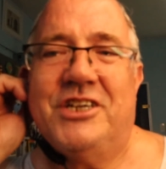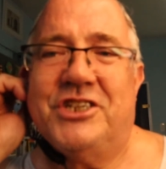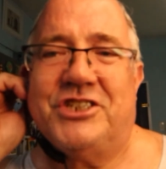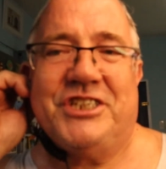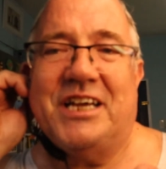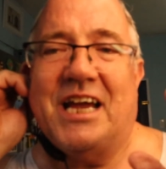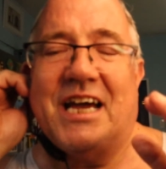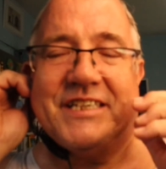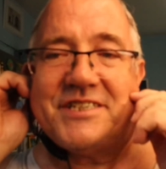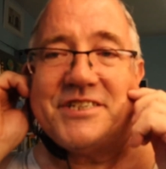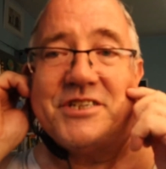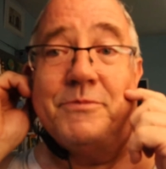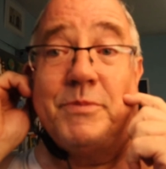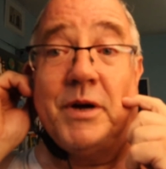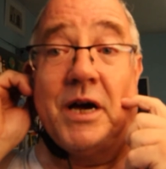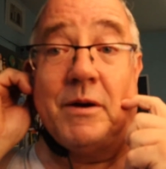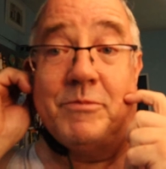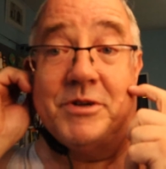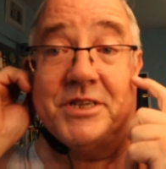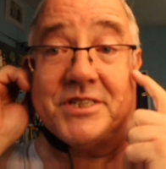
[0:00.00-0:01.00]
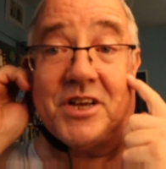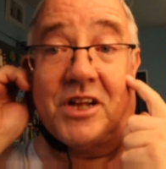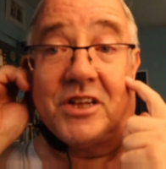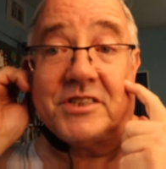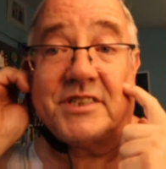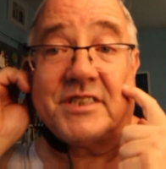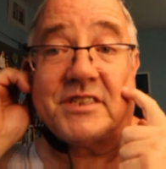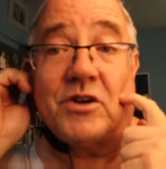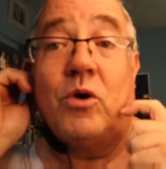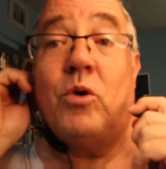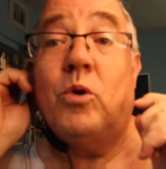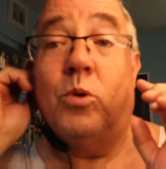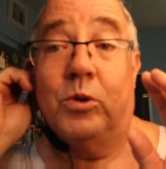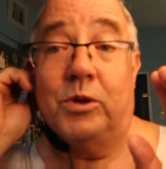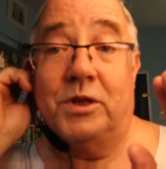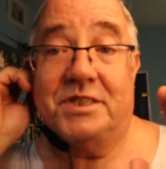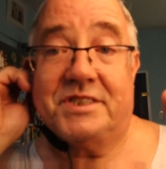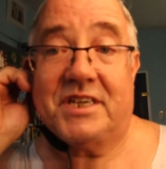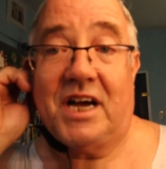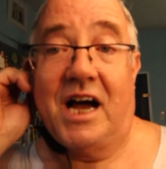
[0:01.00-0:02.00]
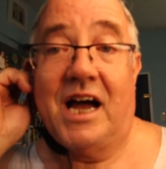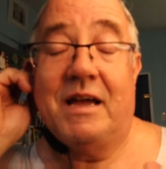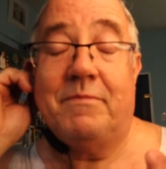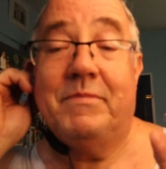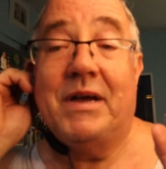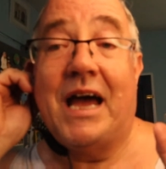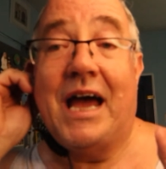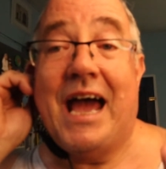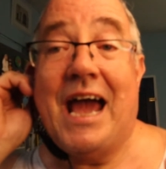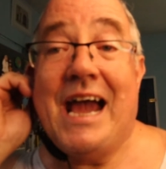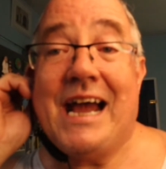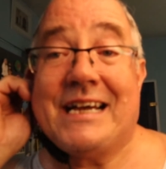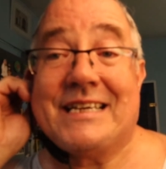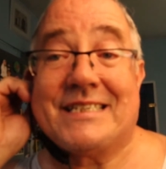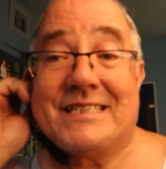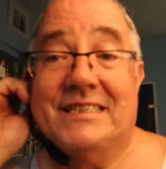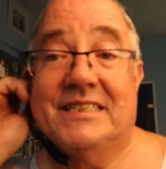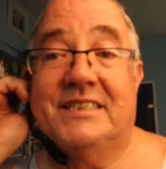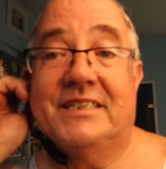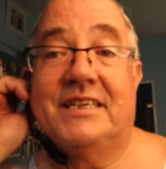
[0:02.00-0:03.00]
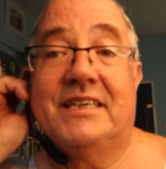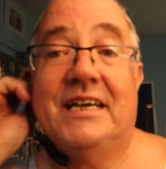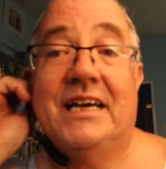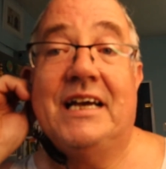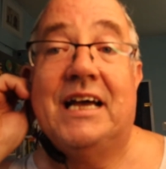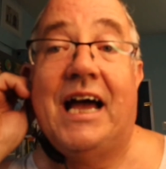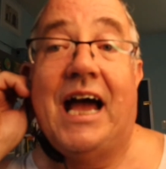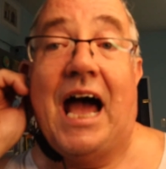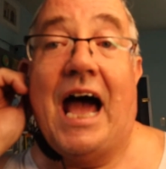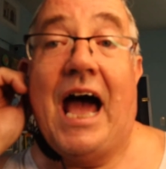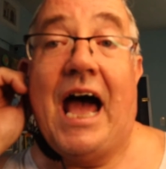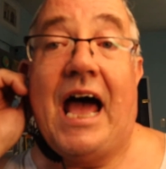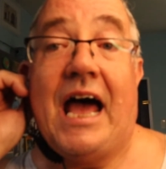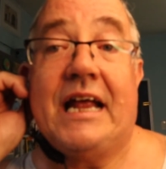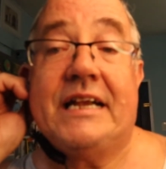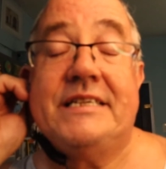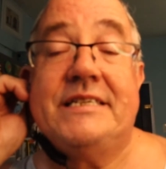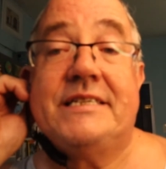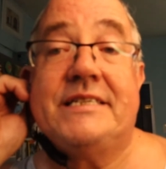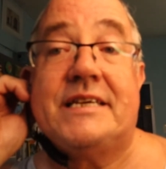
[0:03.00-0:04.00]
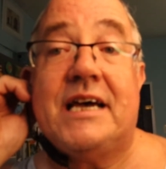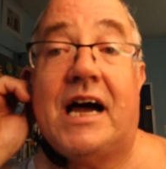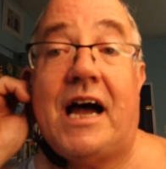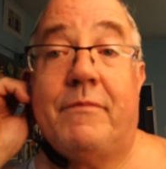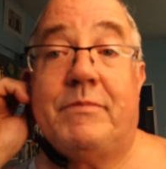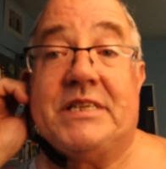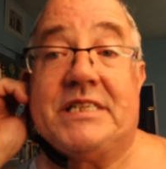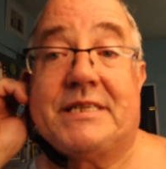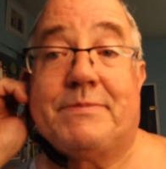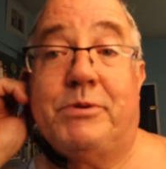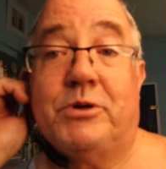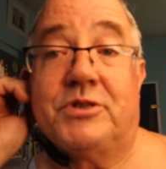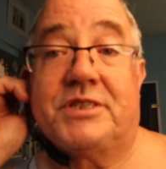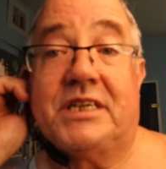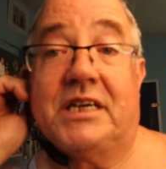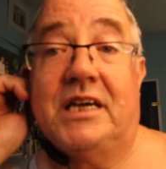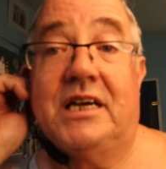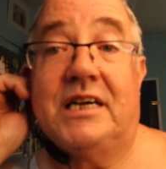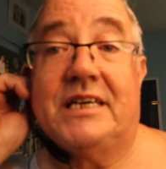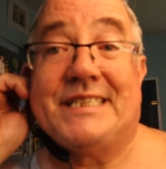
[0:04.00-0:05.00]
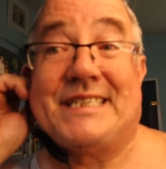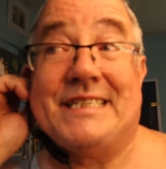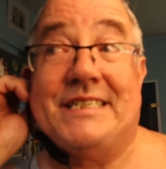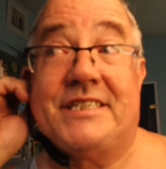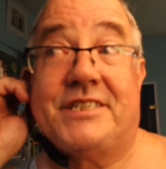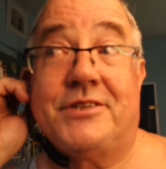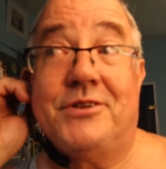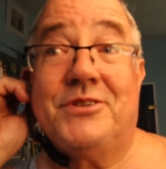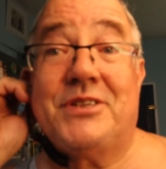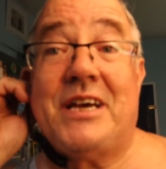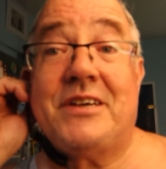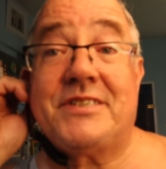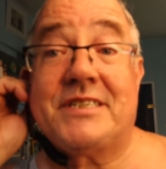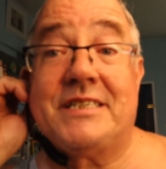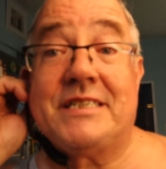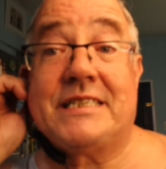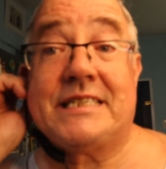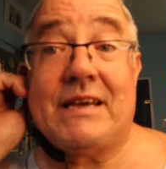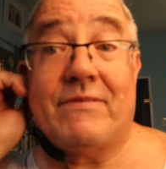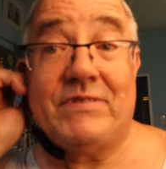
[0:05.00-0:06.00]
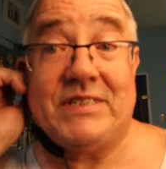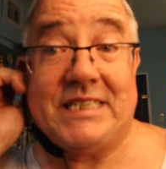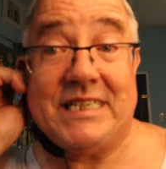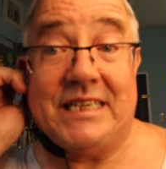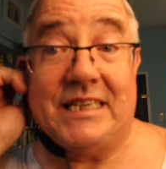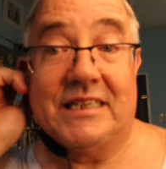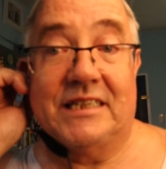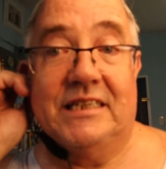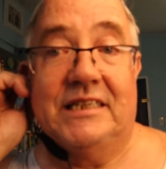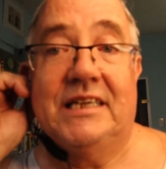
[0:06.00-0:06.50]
She has superb results all the time. Excellent. And uh, I've been supporting her since 2017.